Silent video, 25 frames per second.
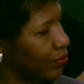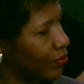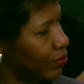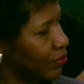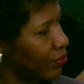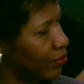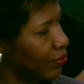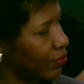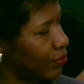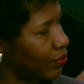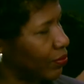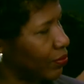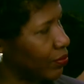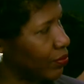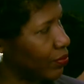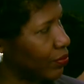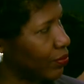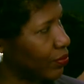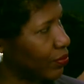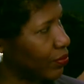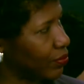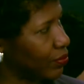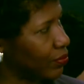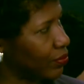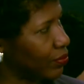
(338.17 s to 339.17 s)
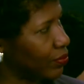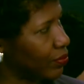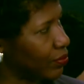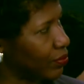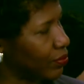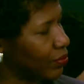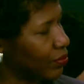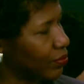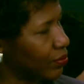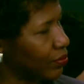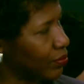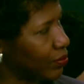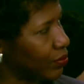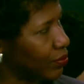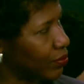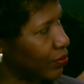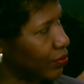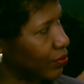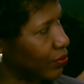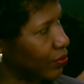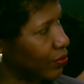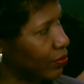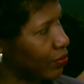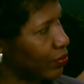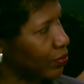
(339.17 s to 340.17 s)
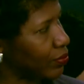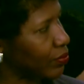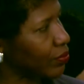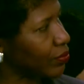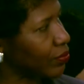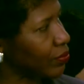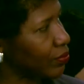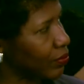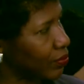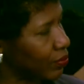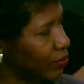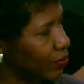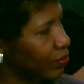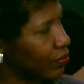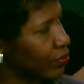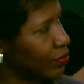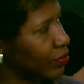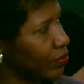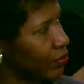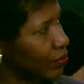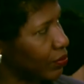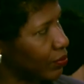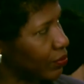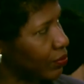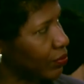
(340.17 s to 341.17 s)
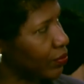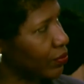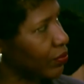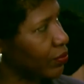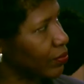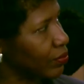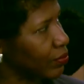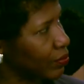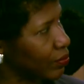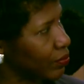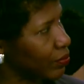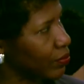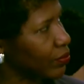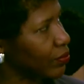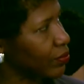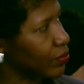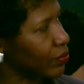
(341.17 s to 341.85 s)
(not speaking)